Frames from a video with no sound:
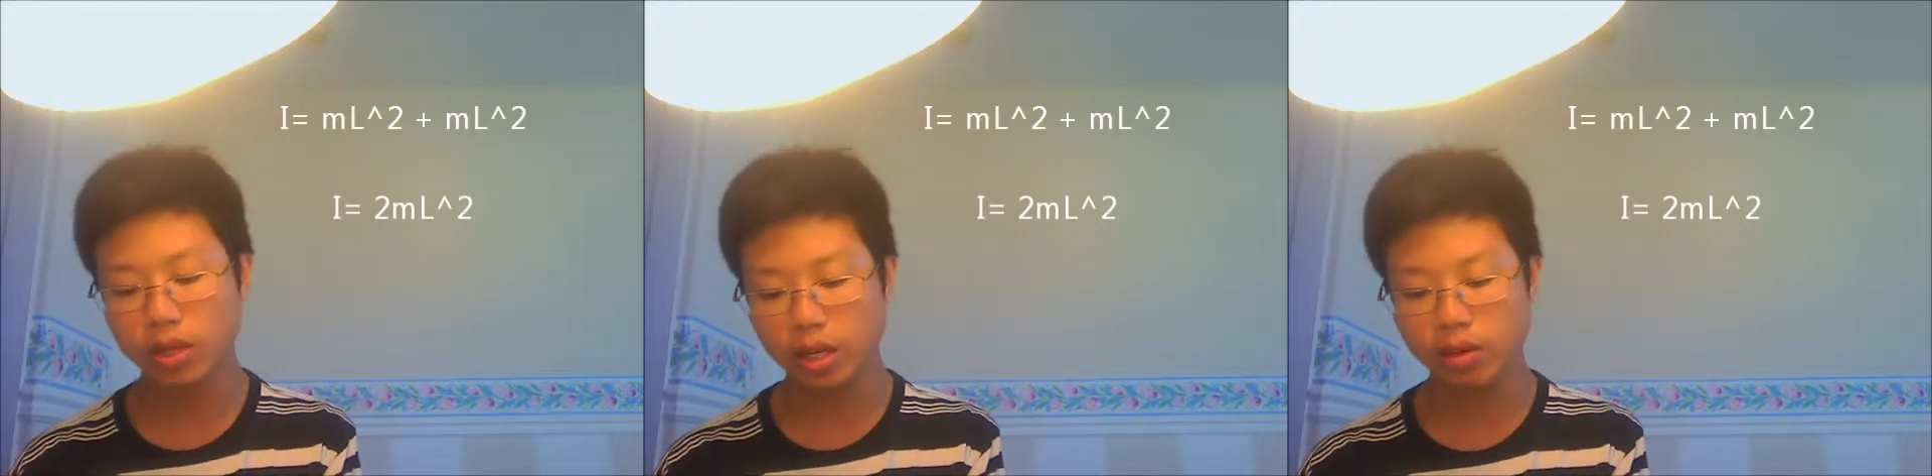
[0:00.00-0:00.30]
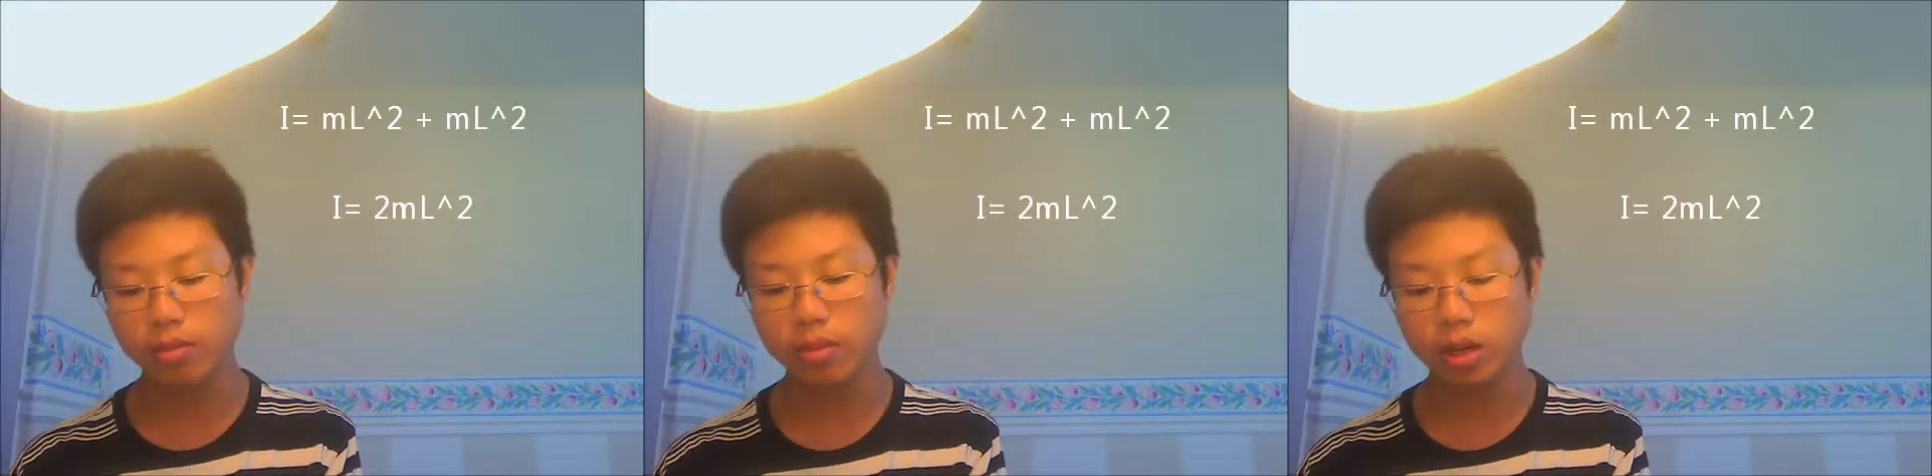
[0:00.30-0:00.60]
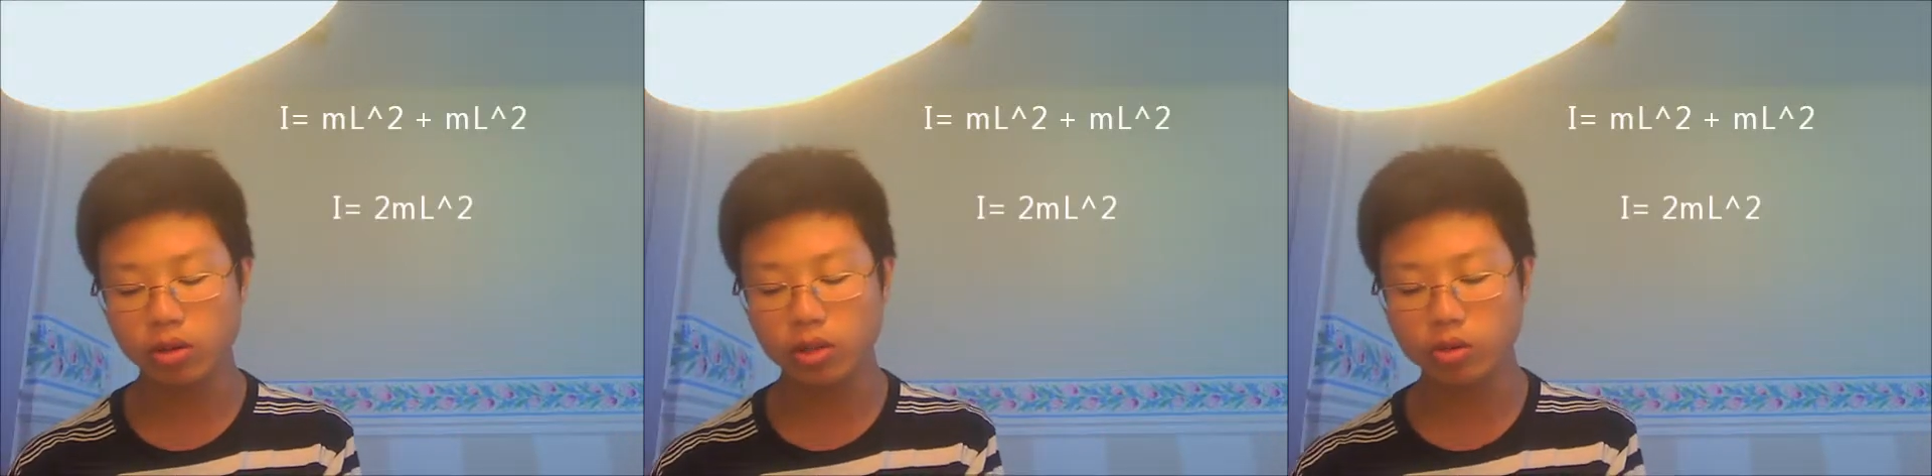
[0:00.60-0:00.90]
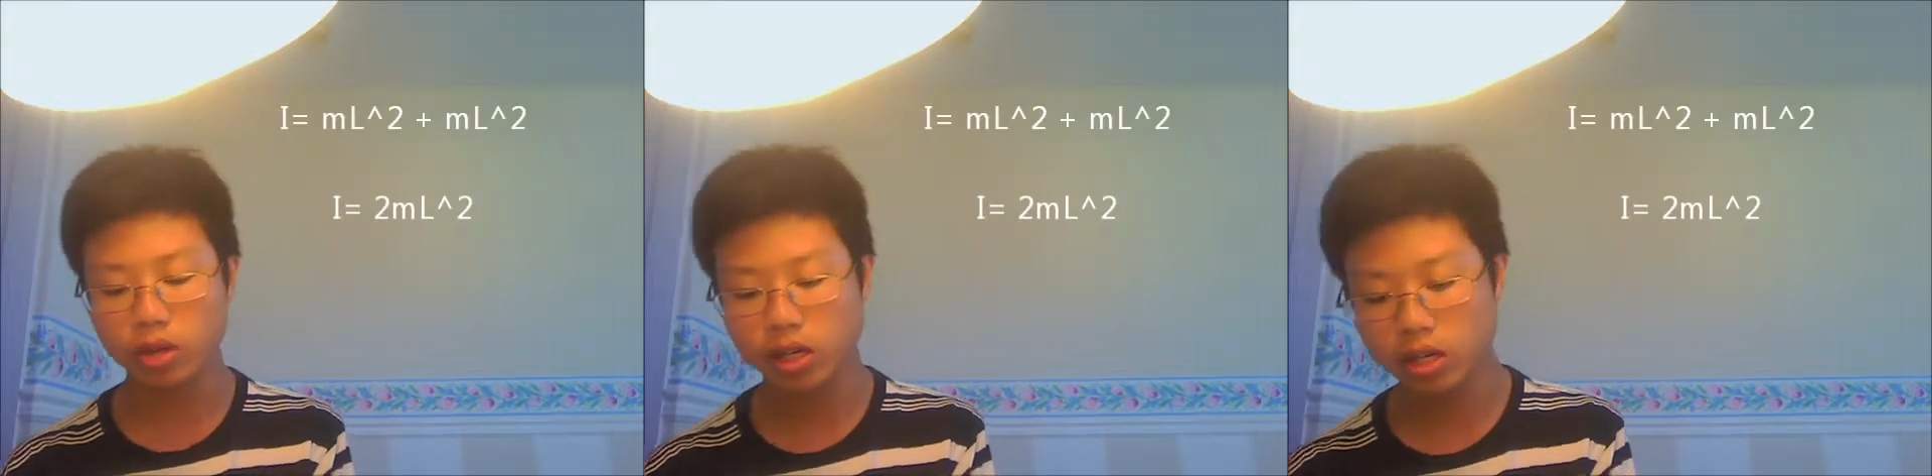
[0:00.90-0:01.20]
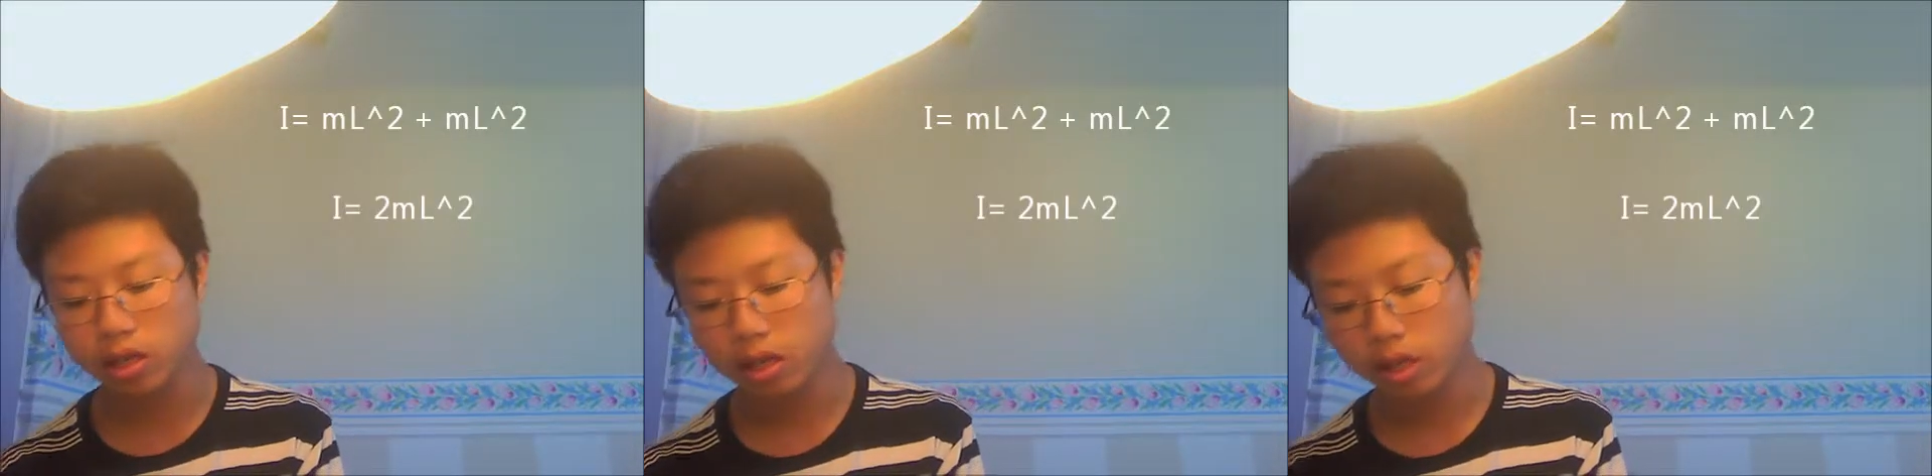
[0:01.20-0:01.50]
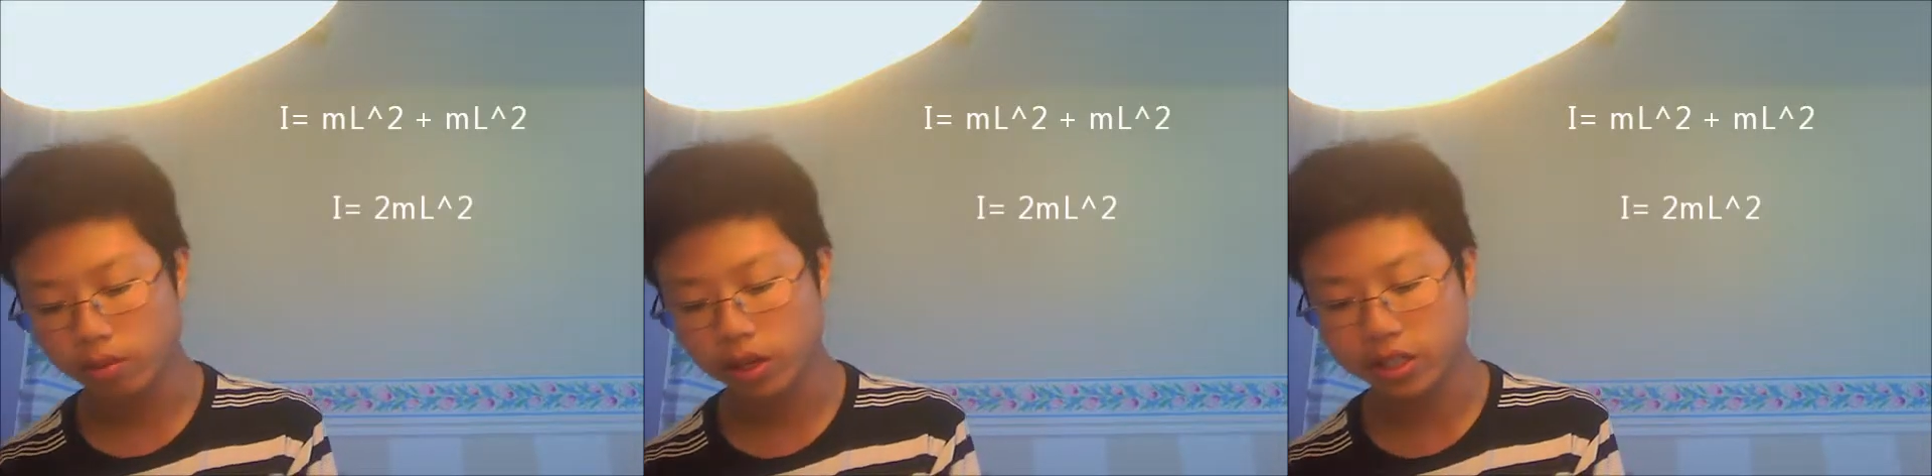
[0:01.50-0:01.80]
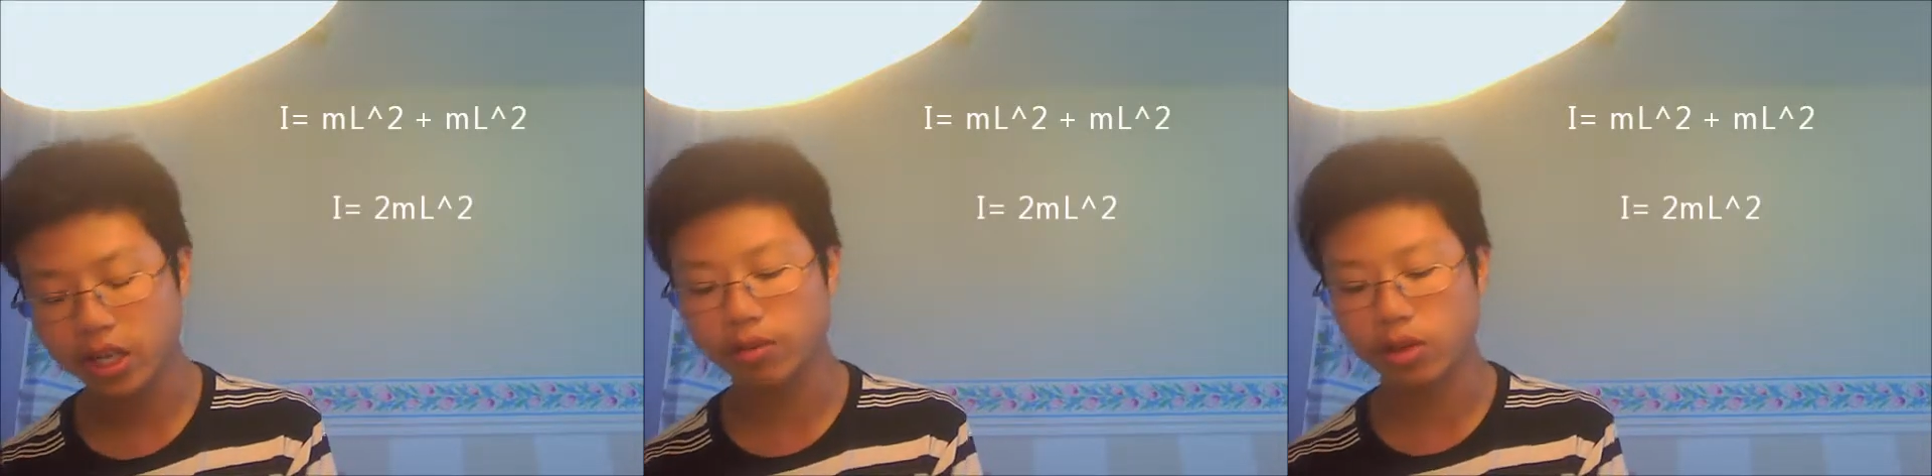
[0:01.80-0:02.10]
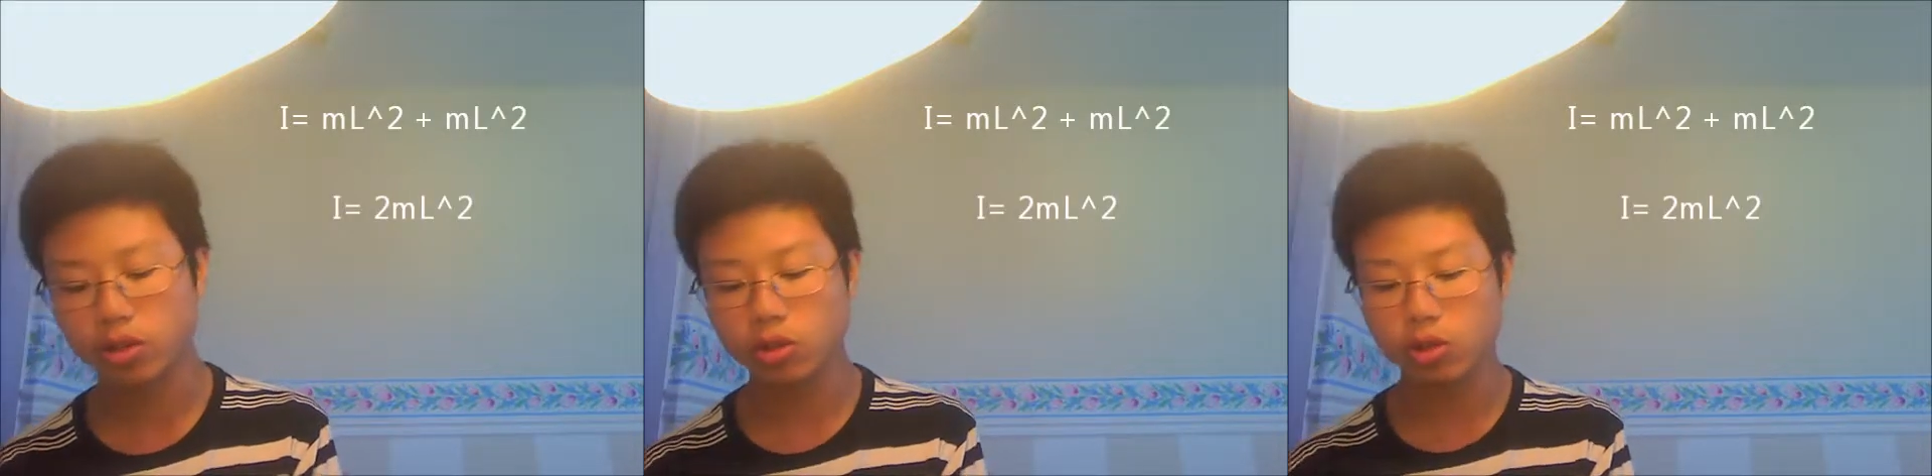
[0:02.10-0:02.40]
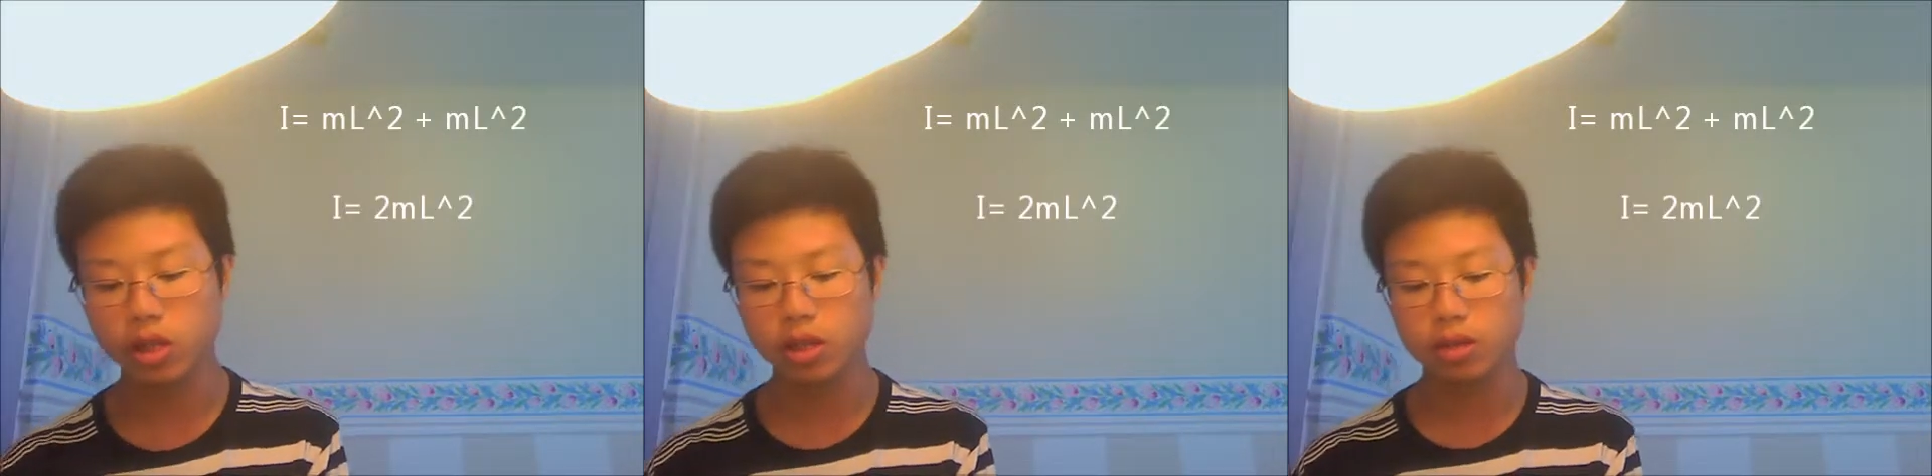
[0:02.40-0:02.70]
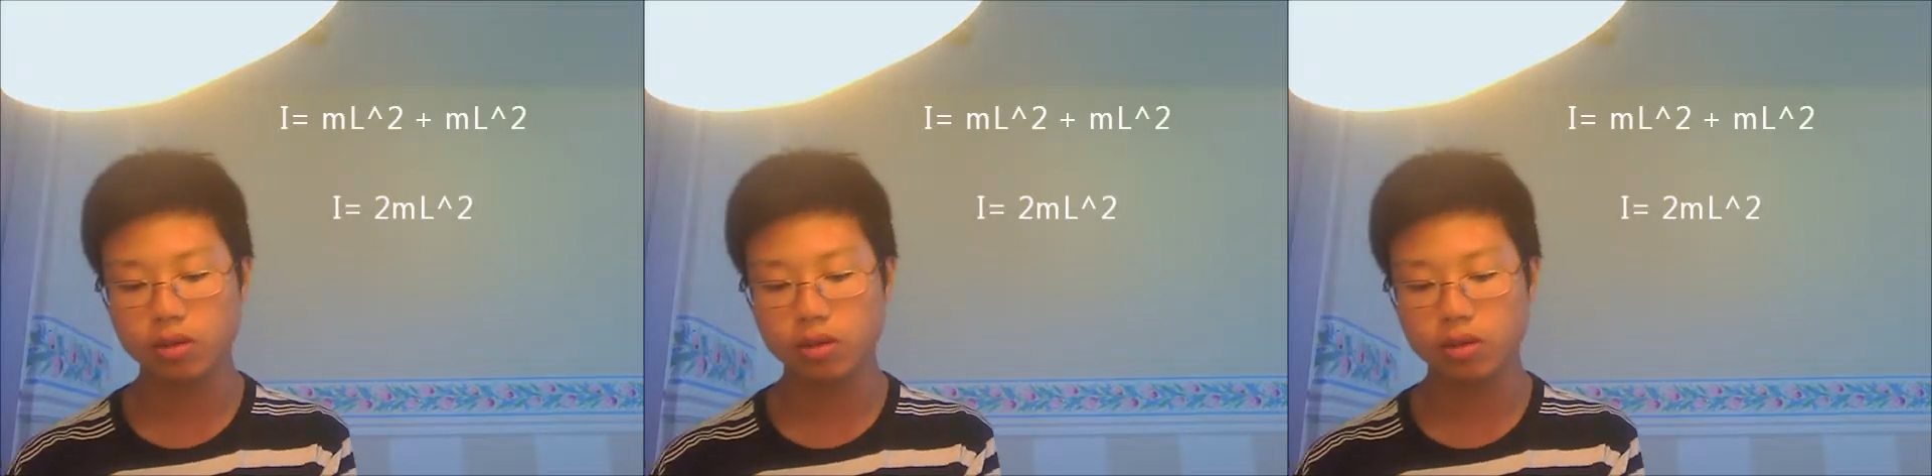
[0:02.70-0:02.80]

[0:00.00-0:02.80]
ml squared plus ml squared.